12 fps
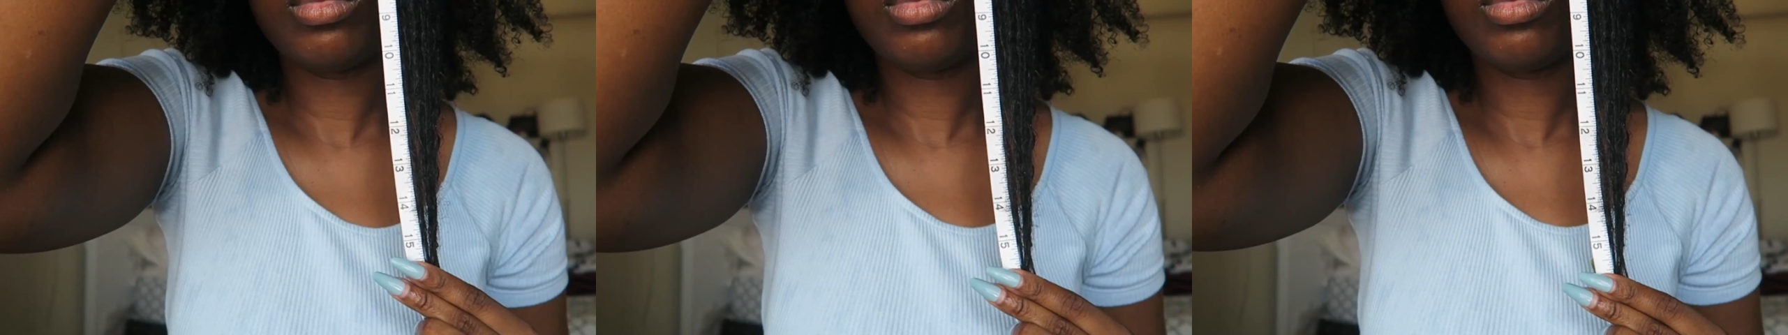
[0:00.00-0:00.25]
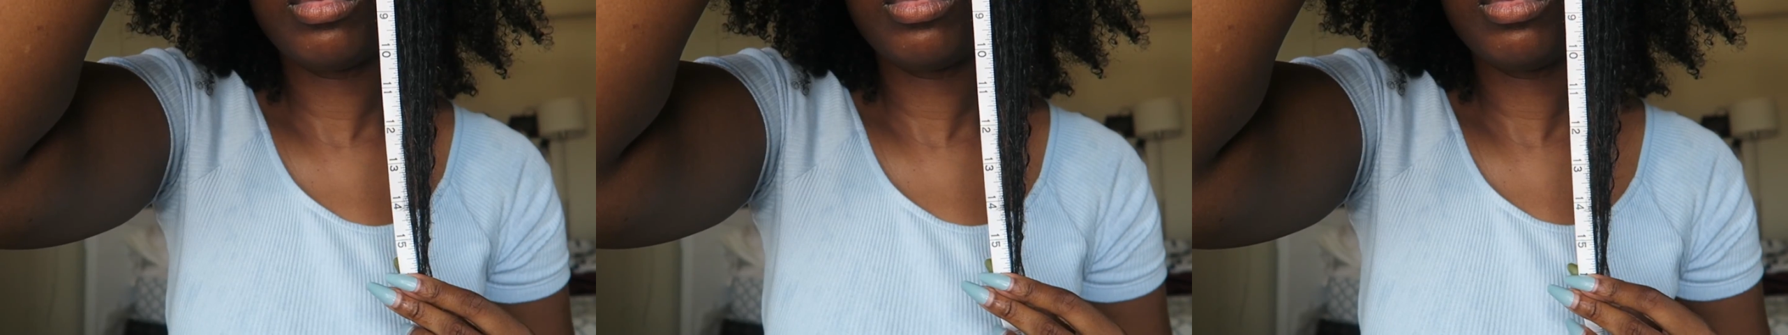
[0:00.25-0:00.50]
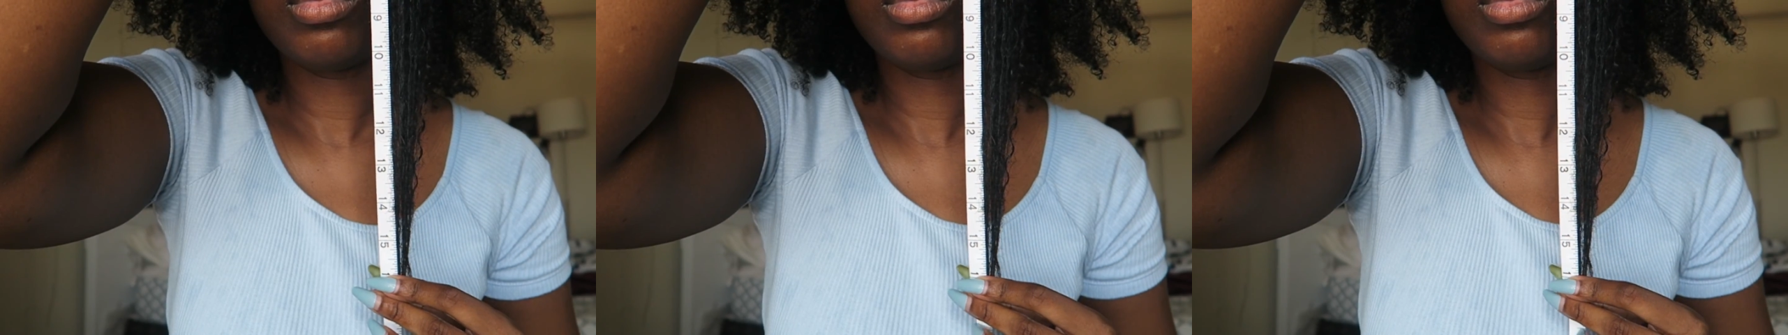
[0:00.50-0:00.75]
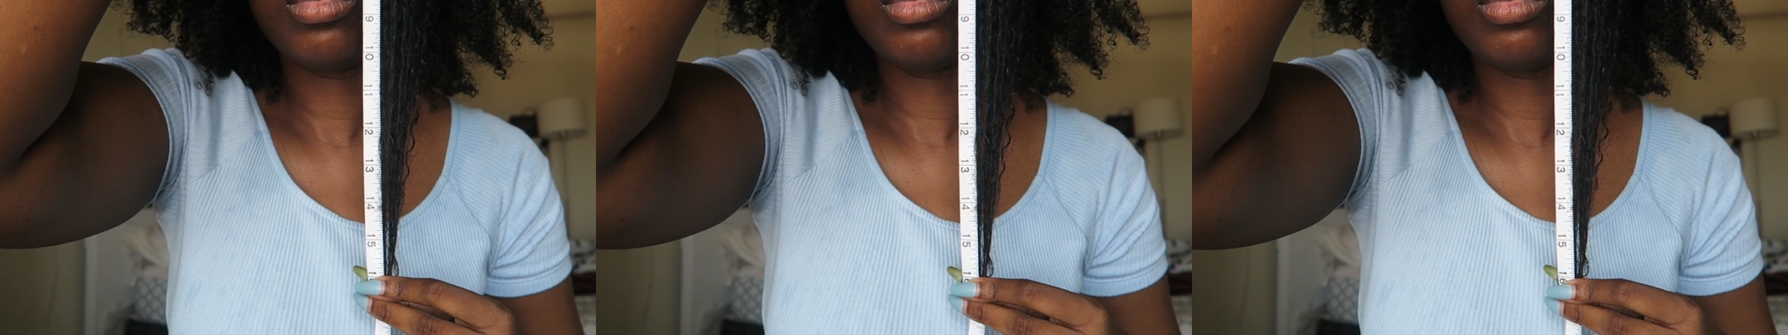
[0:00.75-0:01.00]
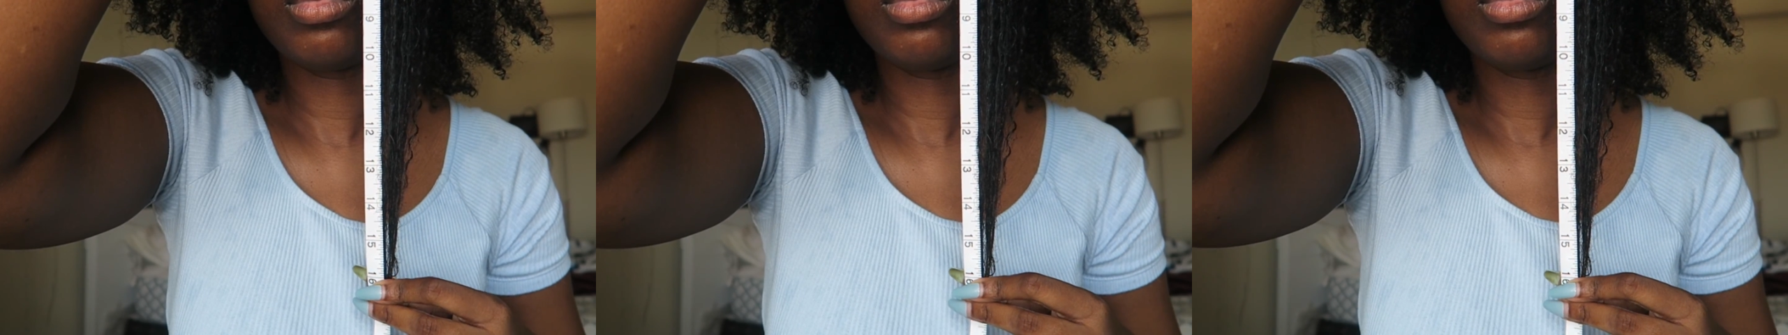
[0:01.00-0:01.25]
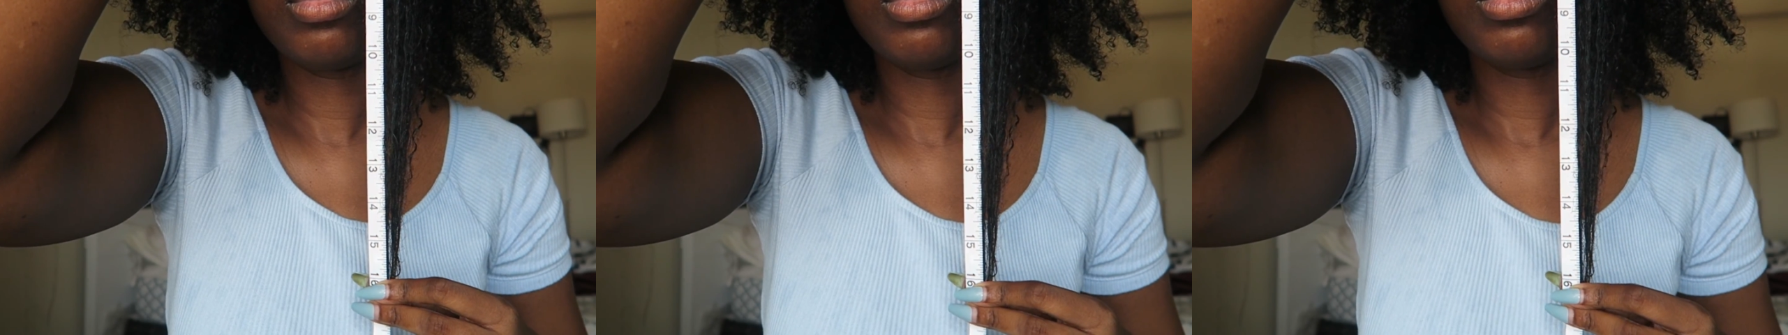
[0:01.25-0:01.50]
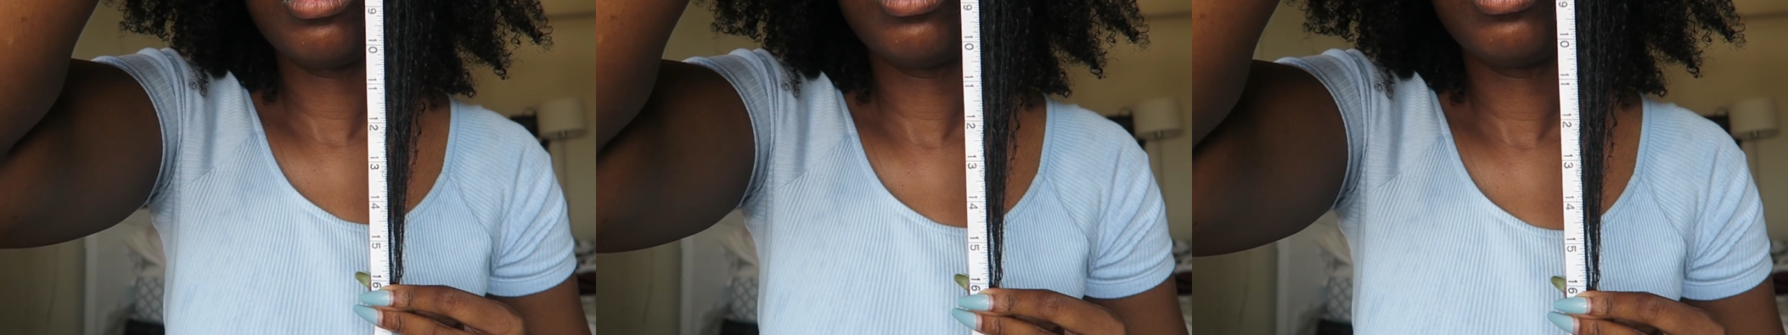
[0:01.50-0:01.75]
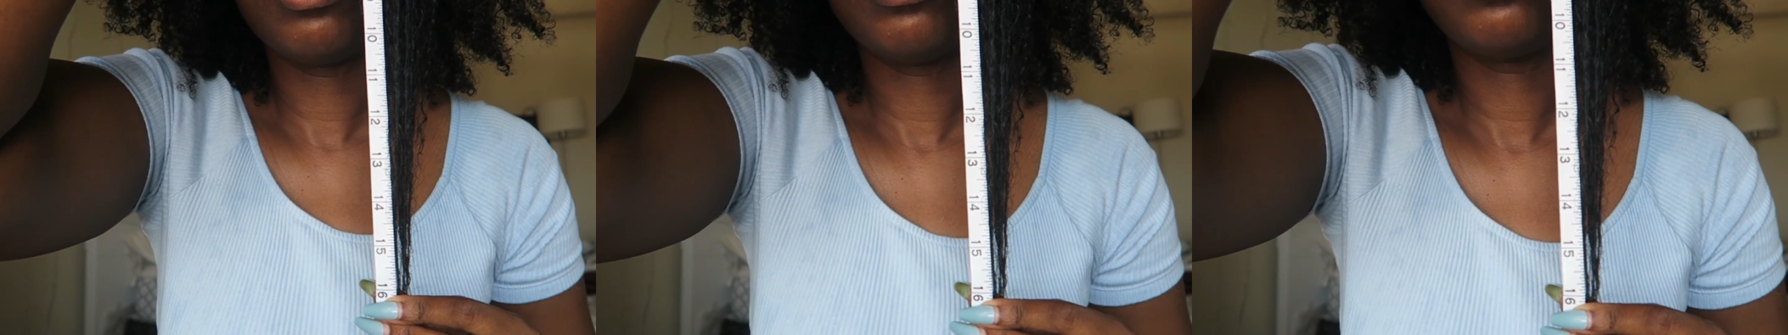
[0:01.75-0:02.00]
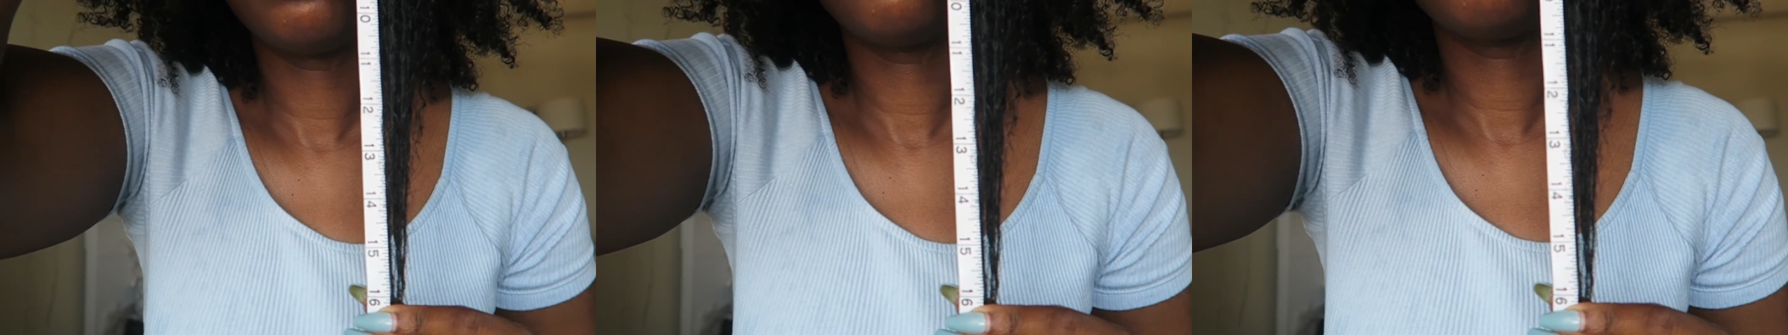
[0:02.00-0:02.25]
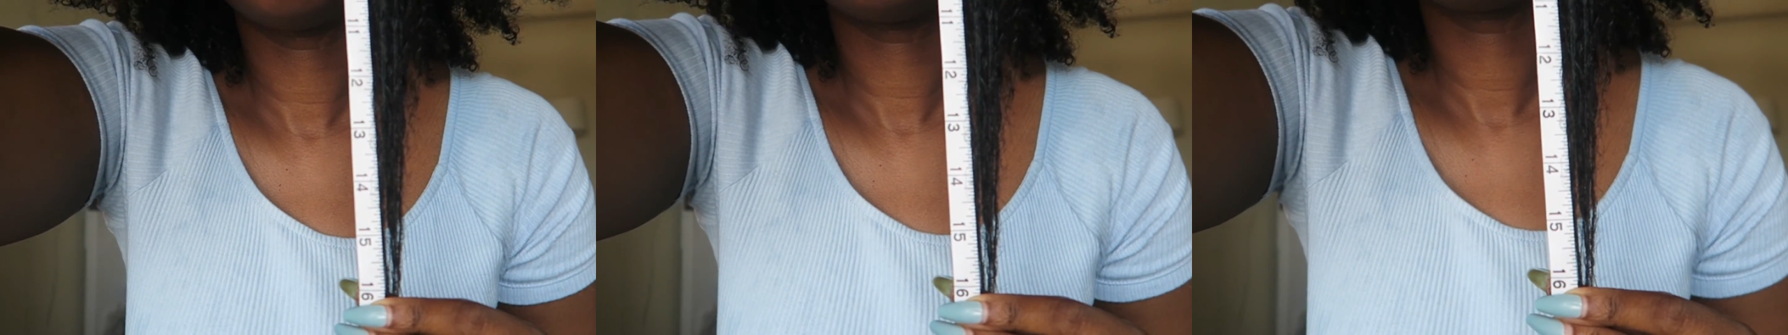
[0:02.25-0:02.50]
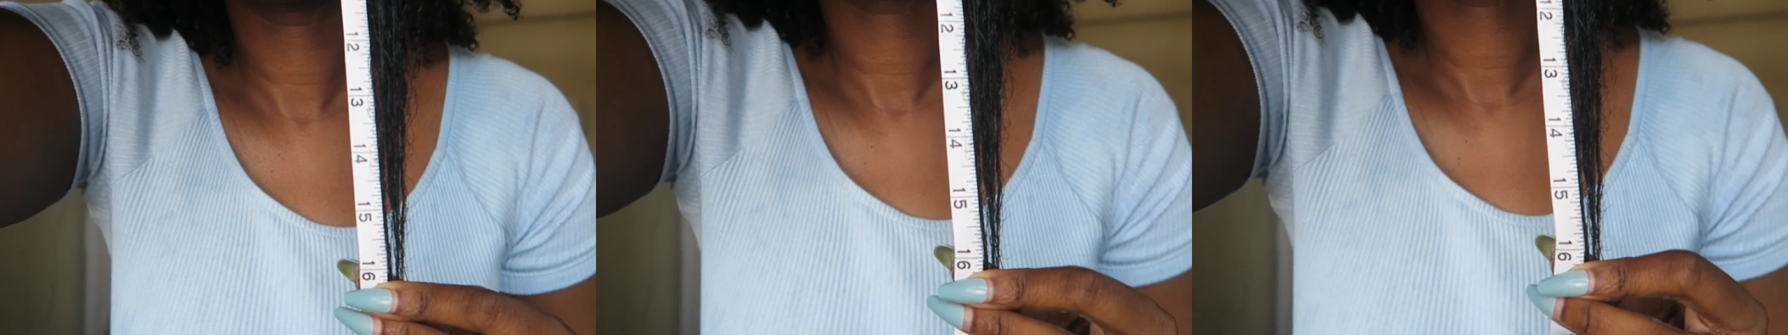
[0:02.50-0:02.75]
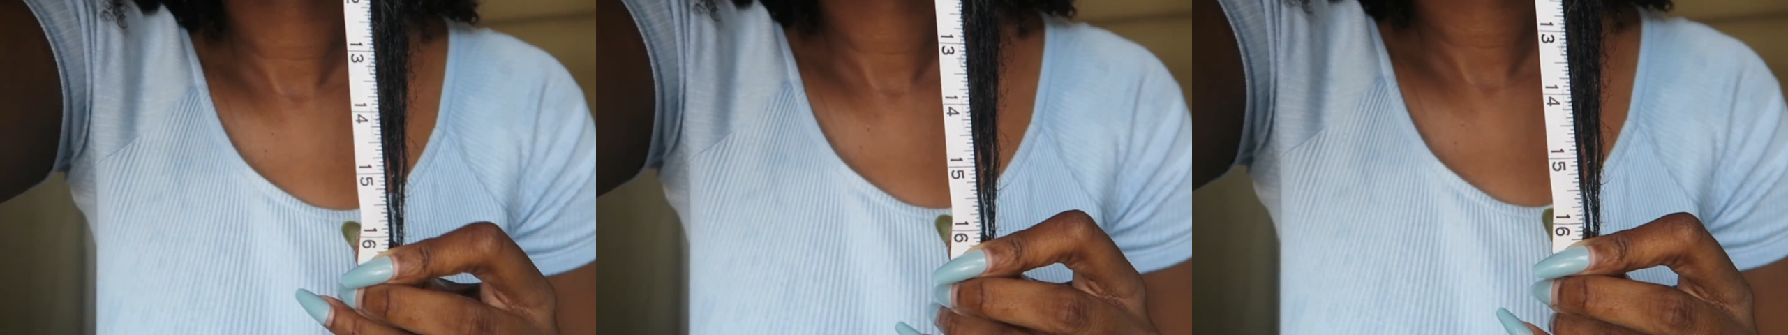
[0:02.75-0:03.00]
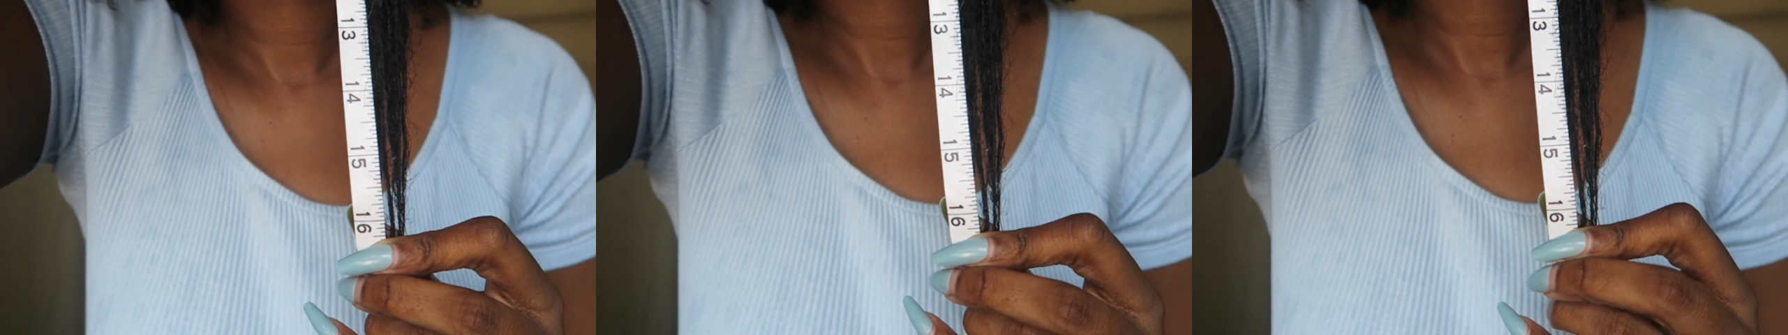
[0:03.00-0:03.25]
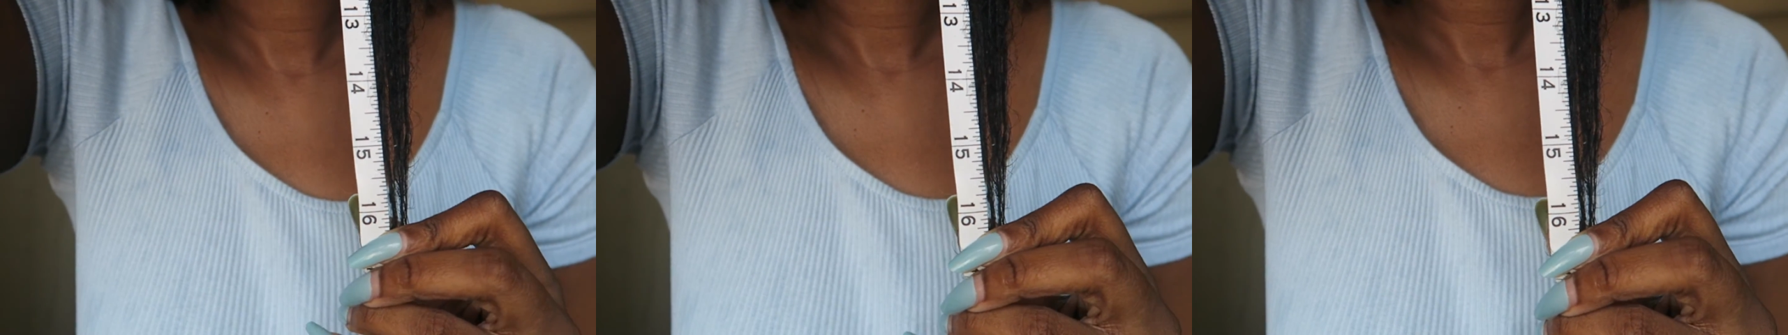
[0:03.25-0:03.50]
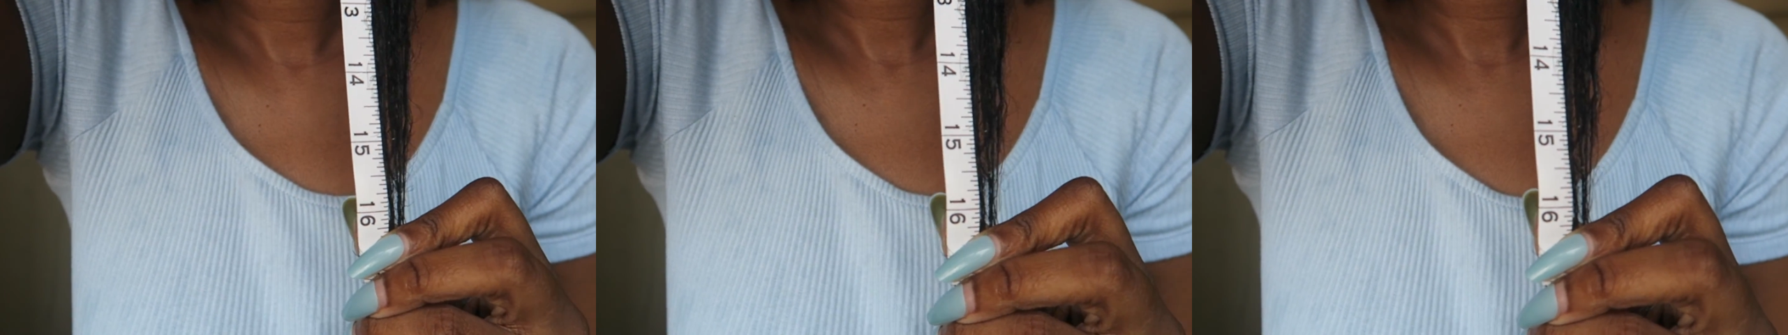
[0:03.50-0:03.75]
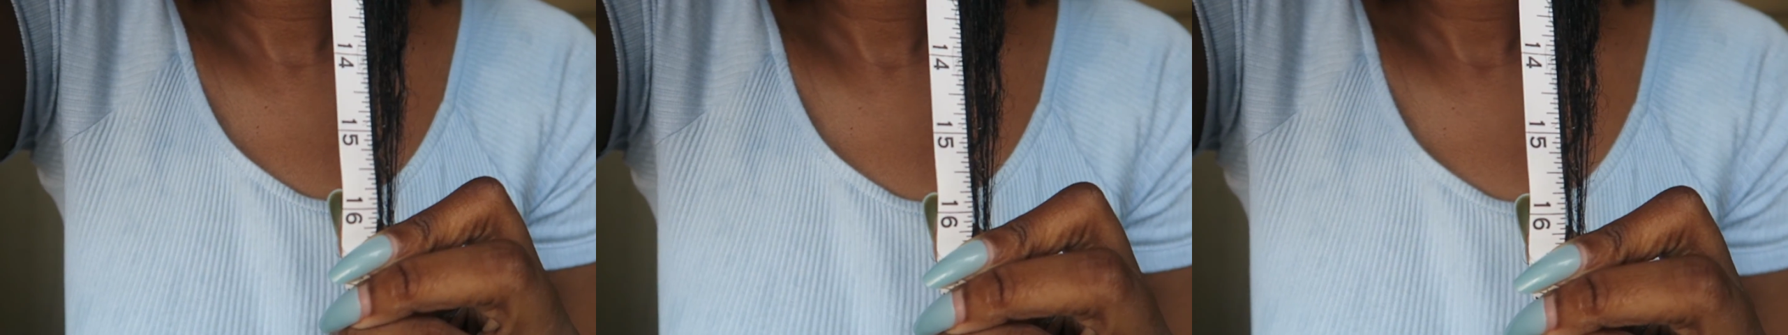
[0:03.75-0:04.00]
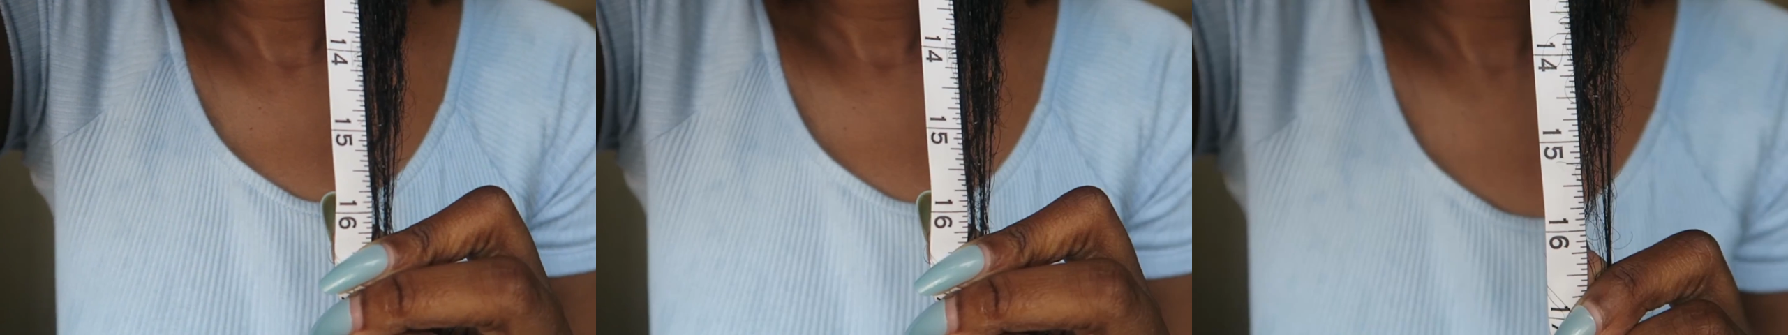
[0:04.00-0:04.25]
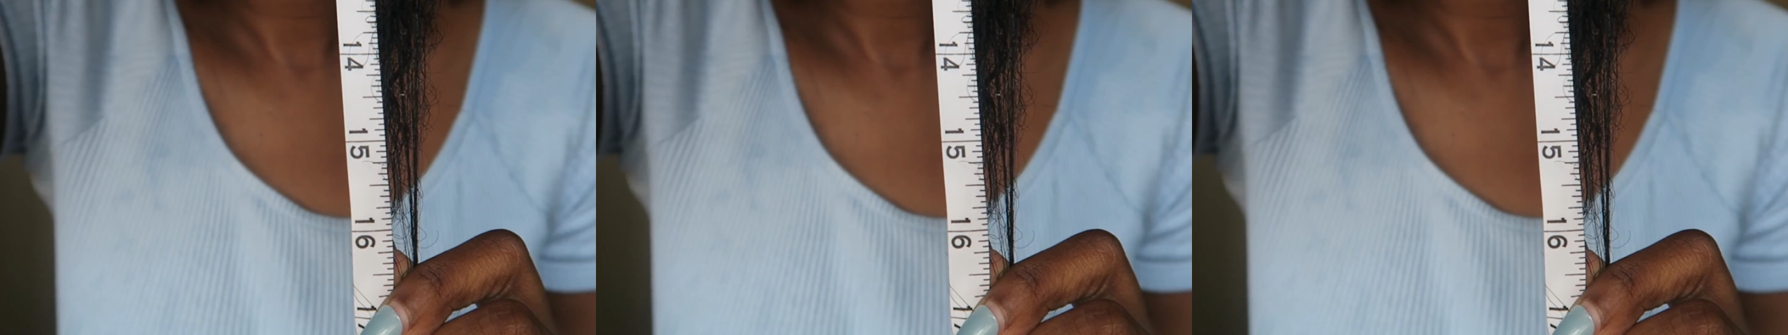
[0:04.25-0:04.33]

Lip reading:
No face is visible, so there are no lips to read.